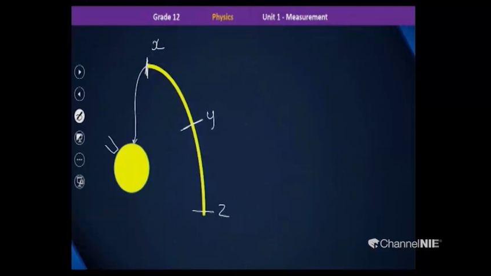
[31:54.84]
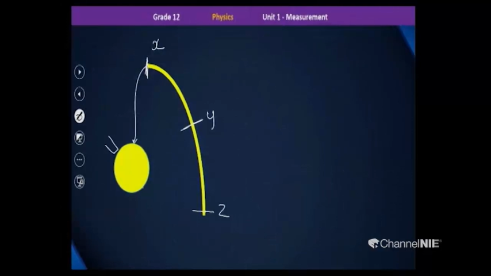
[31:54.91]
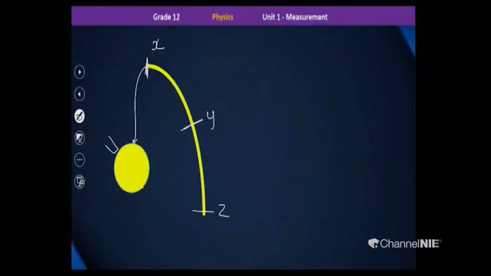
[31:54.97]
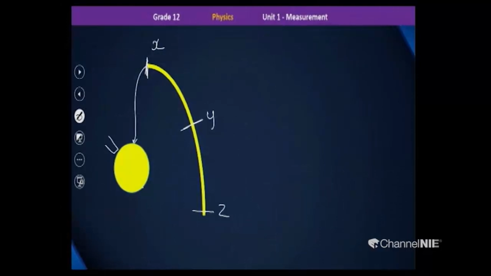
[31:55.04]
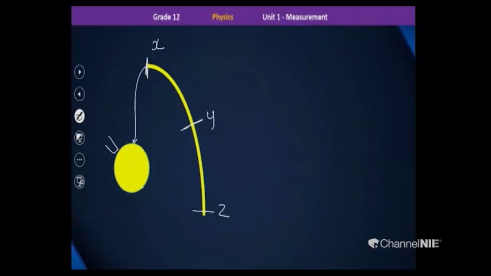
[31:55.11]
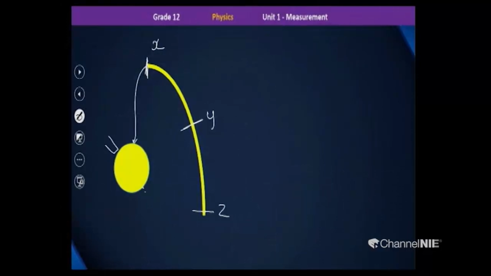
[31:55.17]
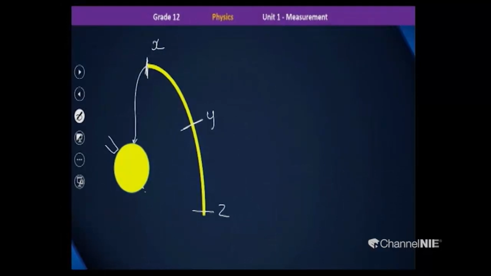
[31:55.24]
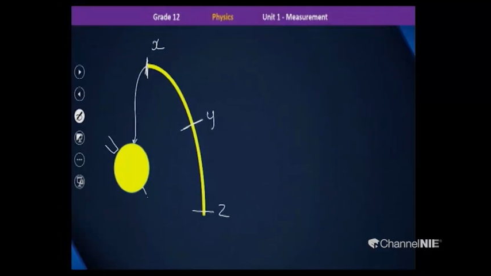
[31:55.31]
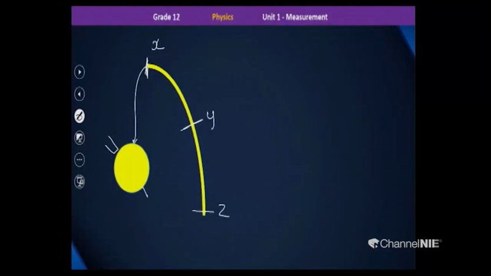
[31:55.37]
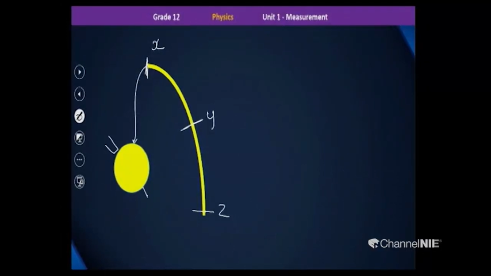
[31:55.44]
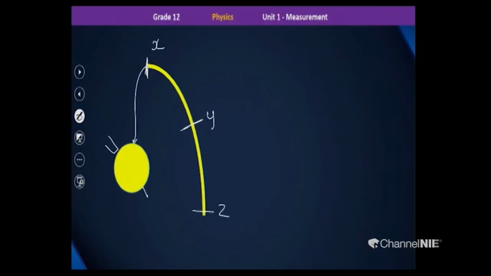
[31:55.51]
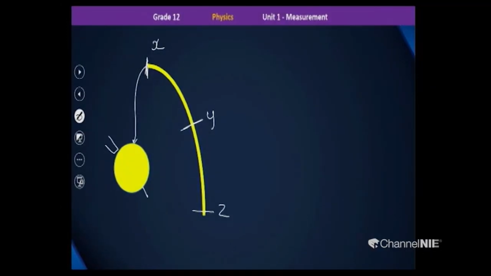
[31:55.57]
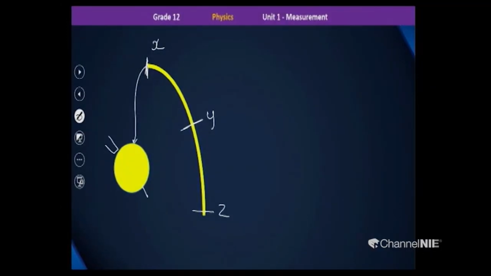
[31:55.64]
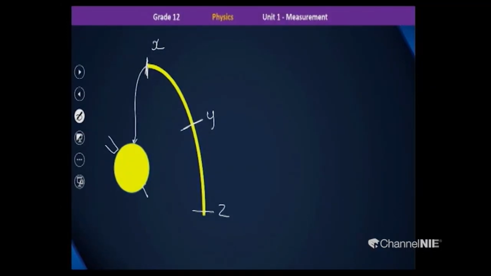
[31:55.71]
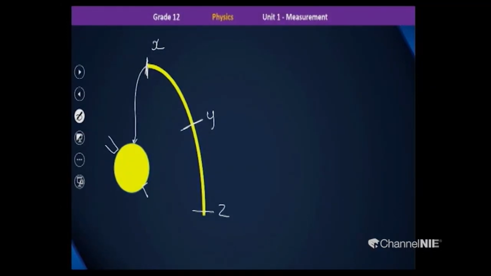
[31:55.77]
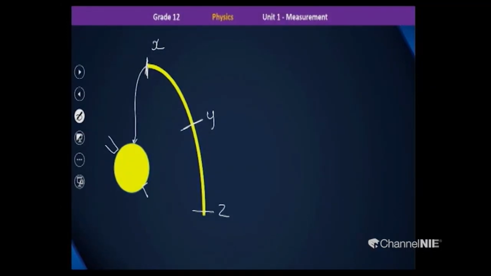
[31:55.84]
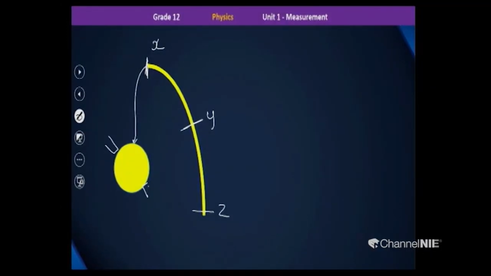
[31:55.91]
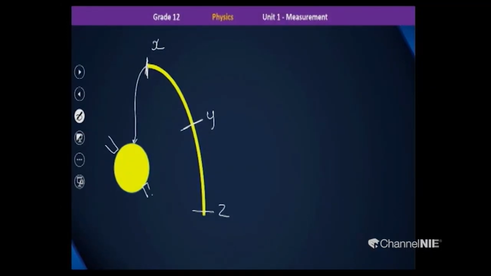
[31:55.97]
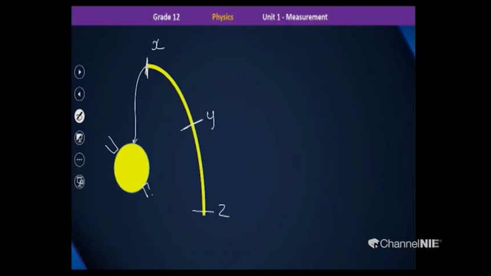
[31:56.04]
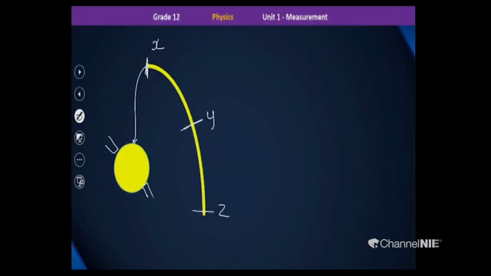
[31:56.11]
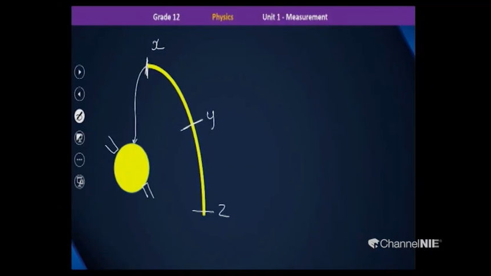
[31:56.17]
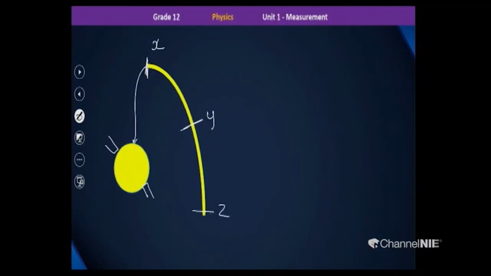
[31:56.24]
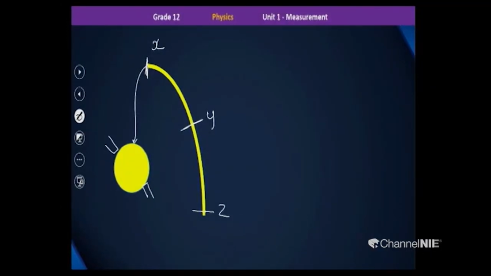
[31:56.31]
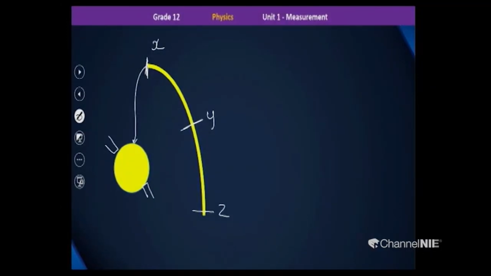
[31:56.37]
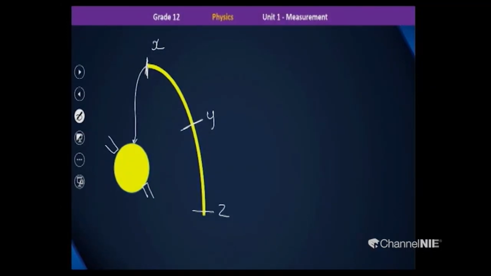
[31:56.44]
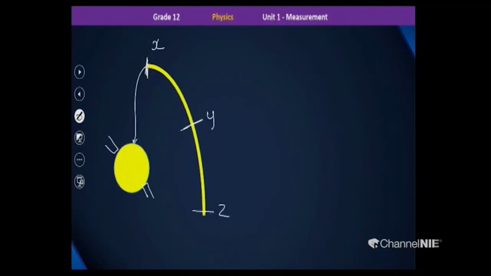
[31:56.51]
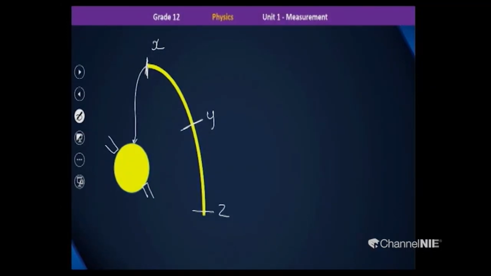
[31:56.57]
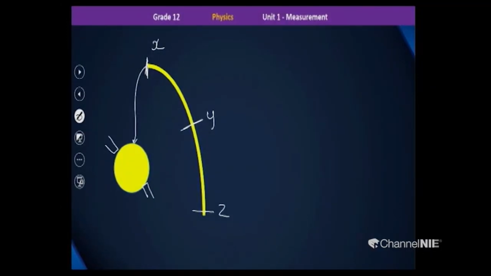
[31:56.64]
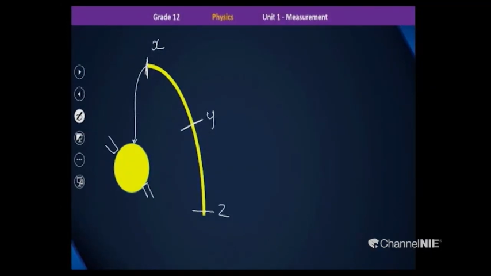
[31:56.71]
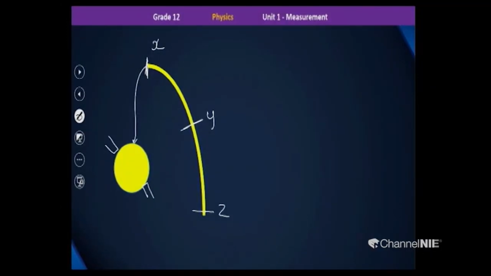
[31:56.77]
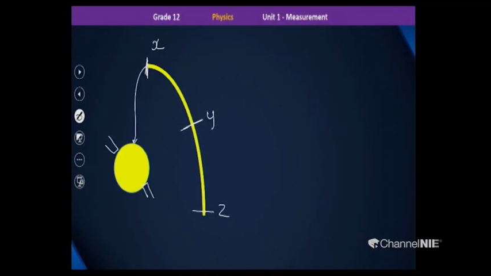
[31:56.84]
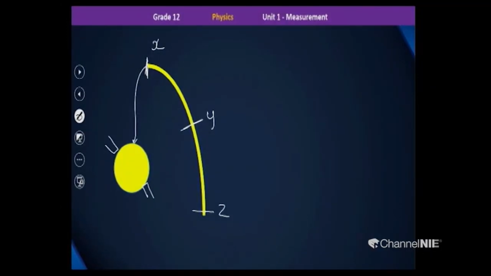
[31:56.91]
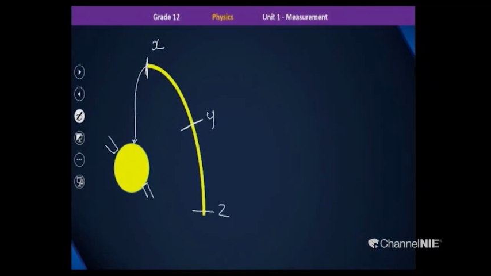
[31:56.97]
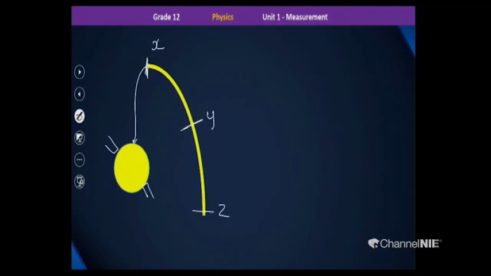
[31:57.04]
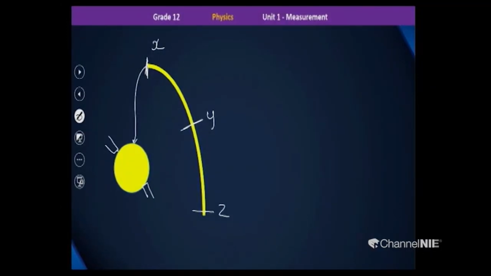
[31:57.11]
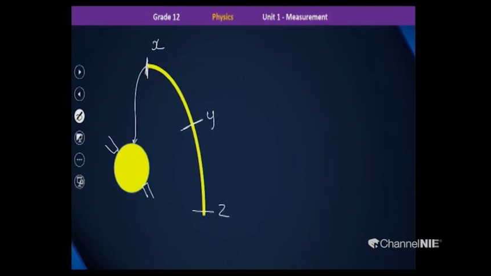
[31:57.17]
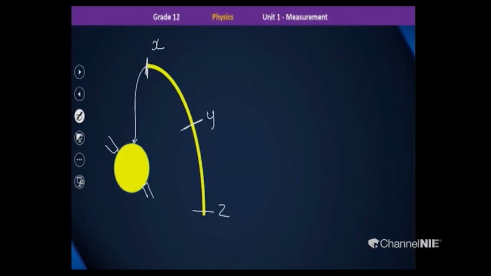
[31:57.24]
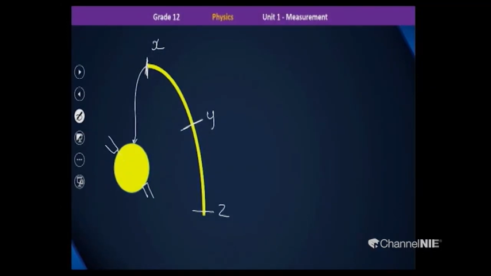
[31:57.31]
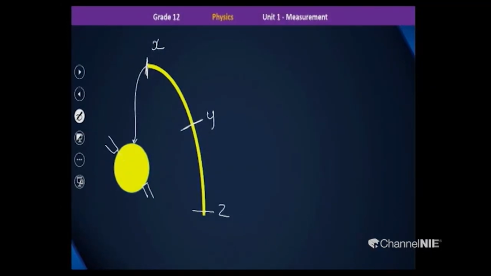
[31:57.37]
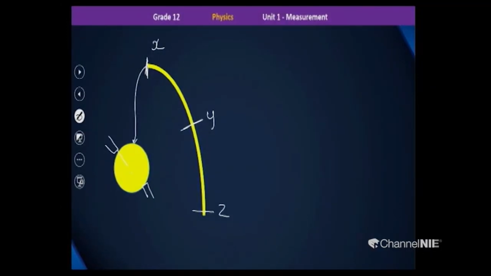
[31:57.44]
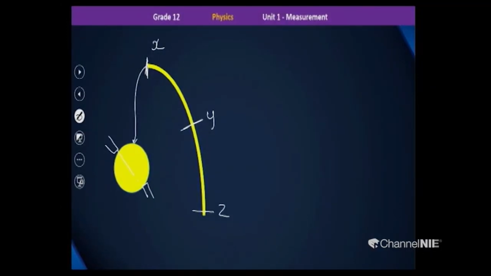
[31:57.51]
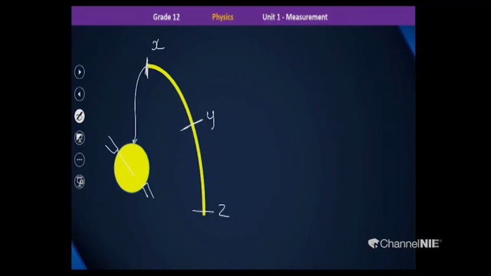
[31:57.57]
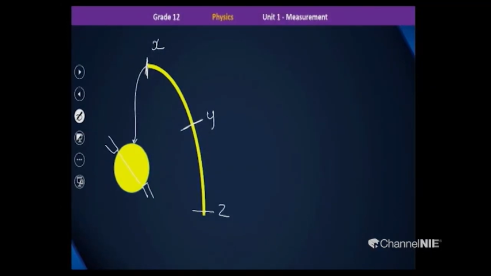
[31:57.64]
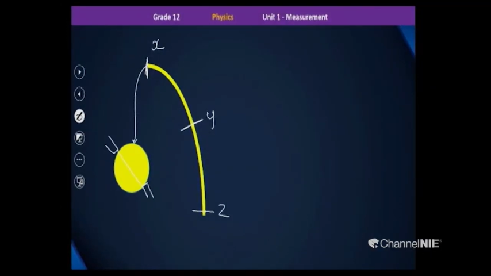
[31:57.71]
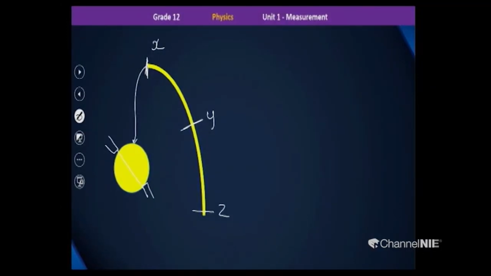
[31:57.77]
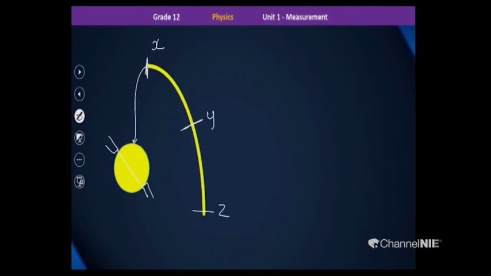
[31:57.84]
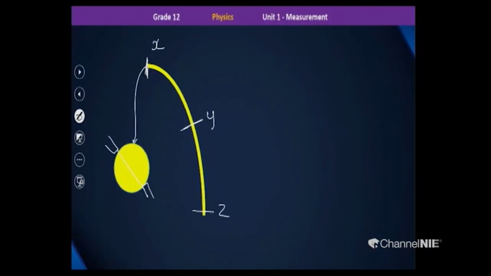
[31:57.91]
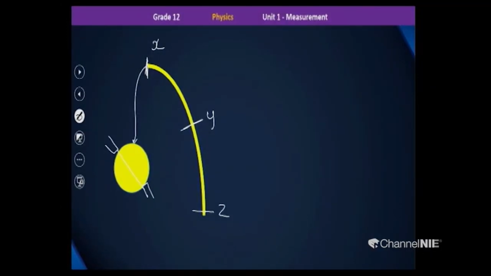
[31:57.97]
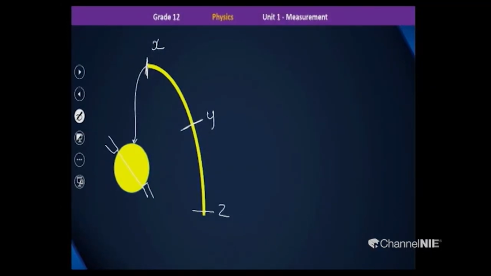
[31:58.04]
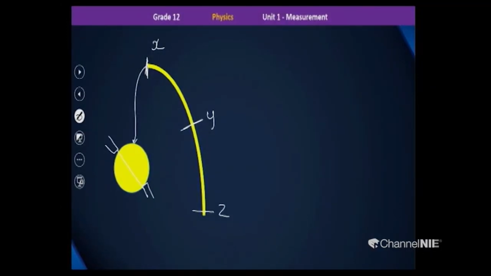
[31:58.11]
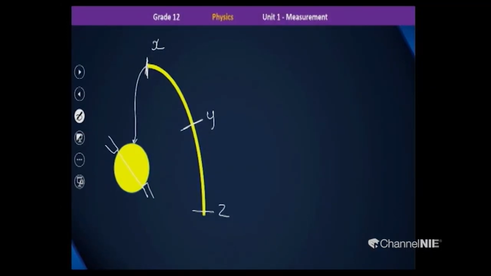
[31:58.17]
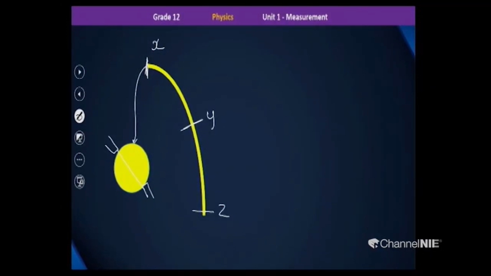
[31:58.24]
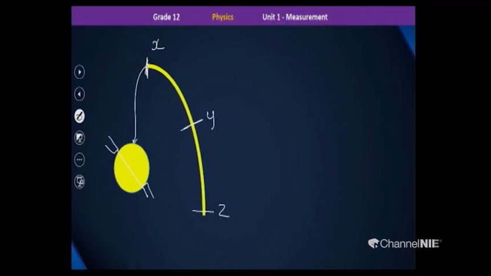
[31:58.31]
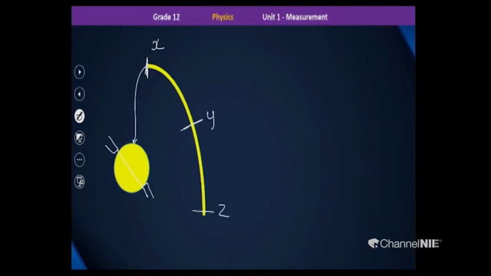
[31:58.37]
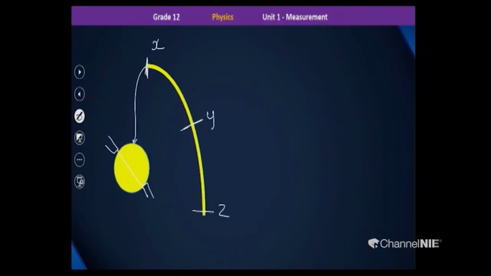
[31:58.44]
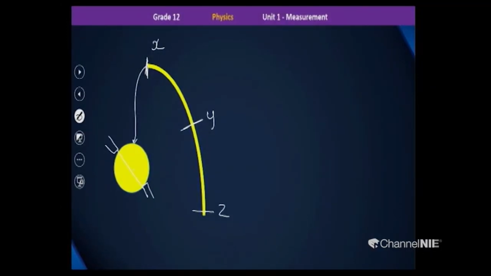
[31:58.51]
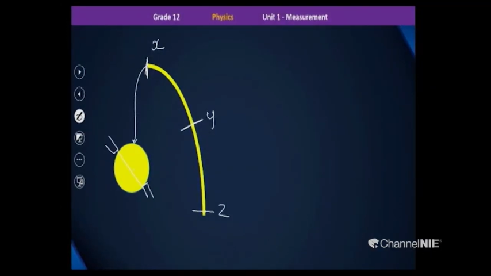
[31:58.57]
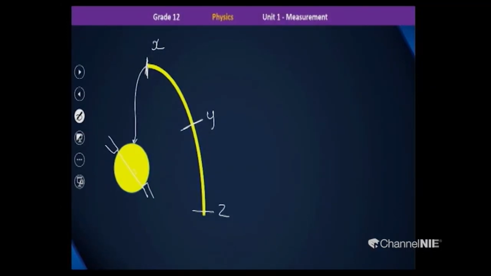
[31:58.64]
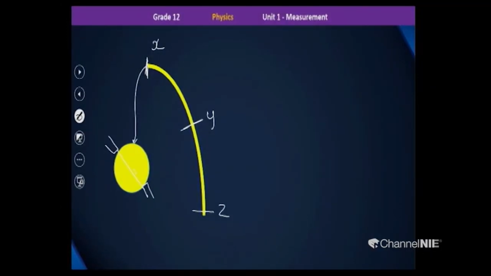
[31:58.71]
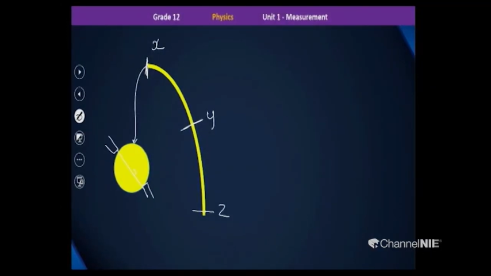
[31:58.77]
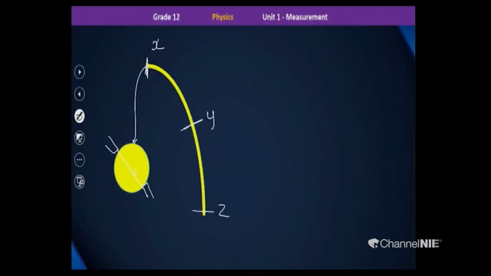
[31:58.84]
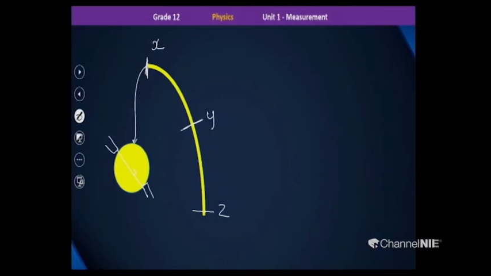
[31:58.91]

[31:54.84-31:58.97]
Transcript: [unreadable: no face in view]